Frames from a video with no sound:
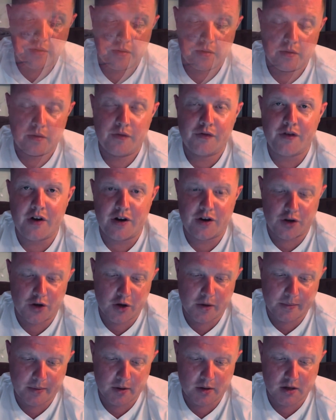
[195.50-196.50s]
Fred
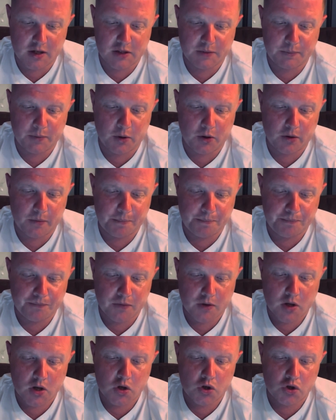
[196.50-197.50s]
Herbert is put,
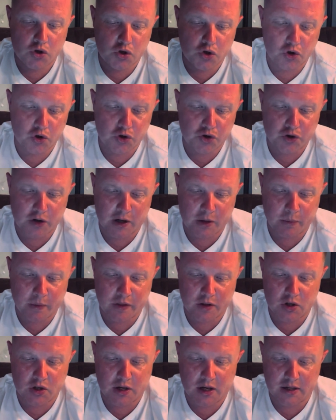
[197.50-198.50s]
just trying to win the
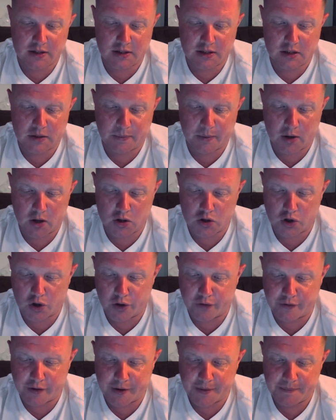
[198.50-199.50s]
Chelsea supporters
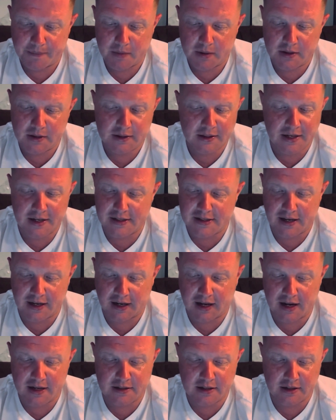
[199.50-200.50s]
over. Didn't take it
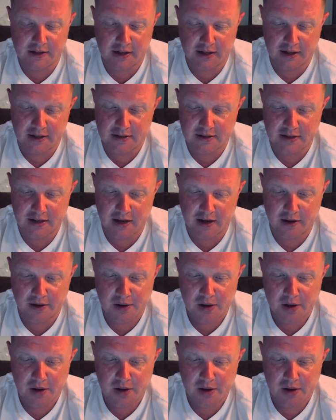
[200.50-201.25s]
as a dig at City.